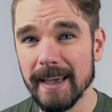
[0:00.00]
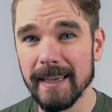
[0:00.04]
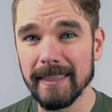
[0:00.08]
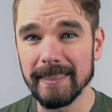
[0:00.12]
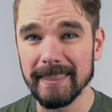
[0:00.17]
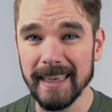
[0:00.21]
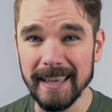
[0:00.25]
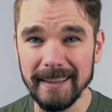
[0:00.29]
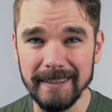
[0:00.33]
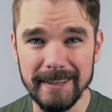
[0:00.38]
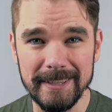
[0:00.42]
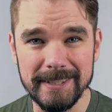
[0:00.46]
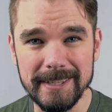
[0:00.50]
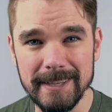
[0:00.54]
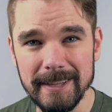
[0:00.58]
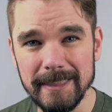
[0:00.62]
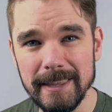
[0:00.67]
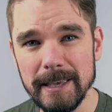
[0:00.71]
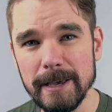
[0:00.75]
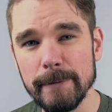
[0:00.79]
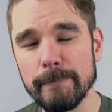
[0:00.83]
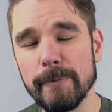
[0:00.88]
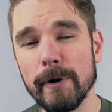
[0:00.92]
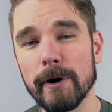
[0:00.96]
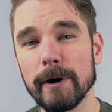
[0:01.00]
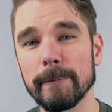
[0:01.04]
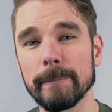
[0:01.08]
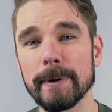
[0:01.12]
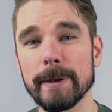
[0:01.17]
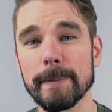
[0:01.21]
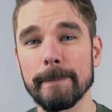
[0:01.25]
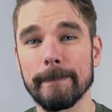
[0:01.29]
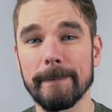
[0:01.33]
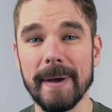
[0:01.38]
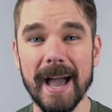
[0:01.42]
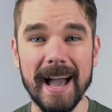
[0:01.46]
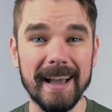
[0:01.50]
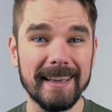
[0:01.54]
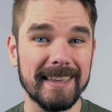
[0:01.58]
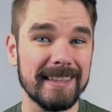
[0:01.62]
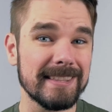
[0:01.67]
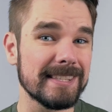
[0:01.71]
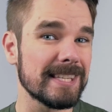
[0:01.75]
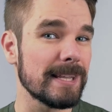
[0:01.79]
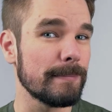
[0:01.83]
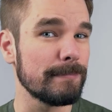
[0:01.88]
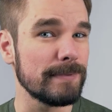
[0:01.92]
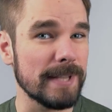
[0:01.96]
They listed the apartment back in
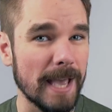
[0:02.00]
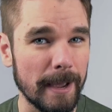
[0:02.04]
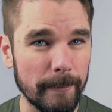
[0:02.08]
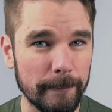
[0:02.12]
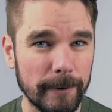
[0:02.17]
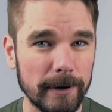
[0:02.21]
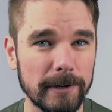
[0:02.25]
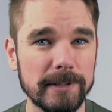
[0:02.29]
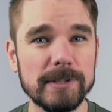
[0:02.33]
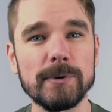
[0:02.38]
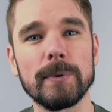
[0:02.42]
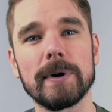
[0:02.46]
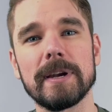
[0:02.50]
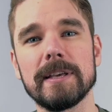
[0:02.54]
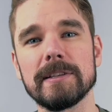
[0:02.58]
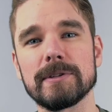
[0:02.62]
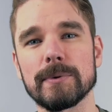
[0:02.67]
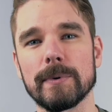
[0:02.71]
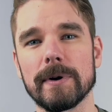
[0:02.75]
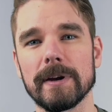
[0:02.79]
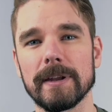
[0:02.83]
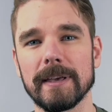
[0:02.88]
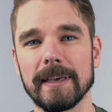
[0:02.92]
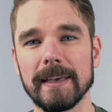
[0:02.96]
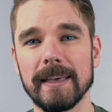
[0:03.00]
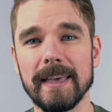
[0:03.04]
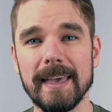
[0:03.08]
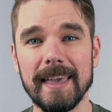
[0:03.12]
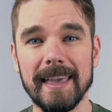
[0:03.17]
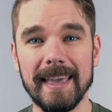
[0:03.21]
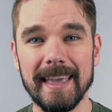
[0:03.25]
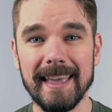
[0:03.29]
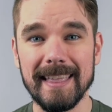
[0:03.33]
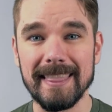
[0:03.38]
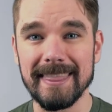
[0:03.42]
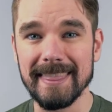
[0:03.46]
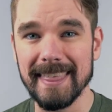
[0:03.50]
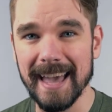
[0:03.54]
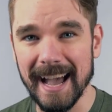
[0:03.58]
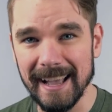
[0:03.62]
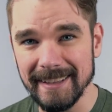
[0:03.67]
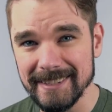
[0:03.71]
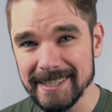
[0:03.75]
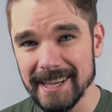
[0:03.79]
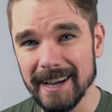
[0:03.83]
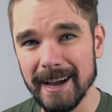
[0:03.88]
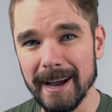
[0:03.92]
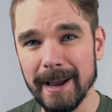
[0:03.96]
September 2020. In
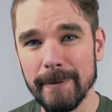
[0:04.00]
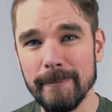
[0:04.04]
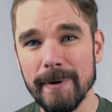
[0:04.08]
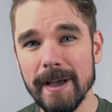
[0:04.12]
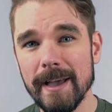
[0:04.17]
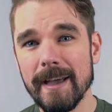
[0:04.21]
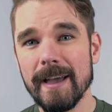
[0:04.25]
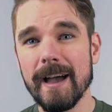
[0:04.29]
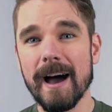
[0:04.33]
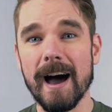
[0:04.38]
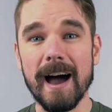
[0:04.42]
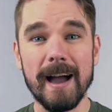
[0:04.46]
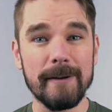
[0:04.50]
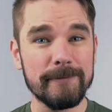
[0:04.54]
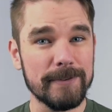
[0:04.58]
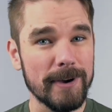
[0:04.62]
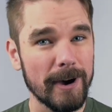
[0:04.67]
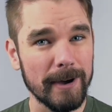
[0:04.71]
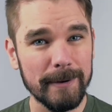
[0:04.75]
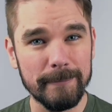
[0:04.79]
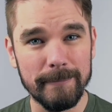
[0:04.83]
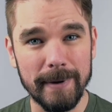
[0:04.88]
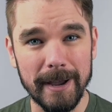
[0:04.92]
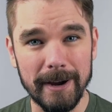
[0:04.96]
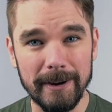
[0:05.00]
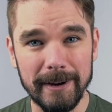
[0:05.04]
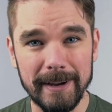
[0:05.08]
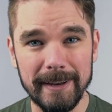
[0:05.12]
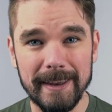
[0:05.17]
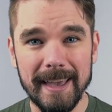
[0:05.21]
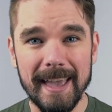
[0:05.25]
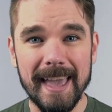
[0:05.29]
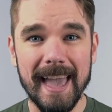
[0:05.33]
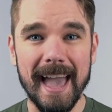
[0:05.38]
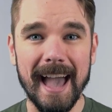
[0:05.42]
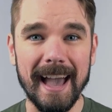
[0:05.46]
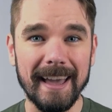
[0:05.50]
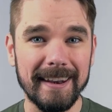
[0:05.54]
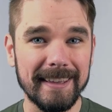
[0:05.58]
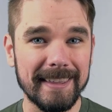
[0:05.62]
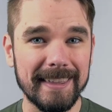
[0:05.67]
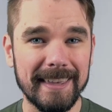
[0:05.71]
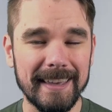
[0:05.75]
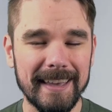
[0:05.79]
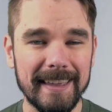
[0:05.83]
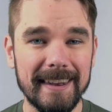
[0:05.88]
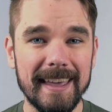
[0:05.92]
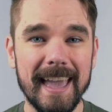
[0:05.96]
that time, I've got married, had a
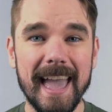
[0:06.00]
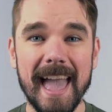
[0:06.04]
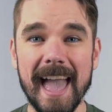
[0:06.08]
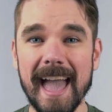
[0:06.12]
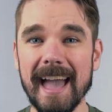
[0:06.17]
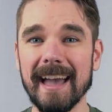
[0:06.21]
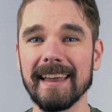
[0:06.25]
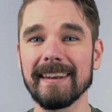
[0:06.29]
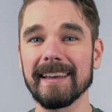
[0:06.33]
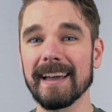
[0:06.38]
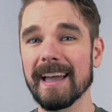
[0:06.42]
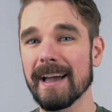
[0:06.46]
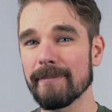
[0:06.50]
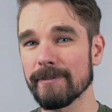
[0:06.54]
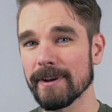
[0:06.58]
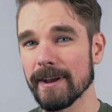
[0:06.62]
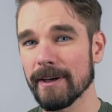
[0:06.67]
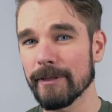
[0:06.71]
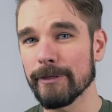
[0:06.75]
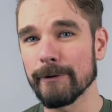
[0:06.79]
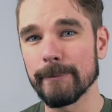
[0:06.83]
kid, and I have another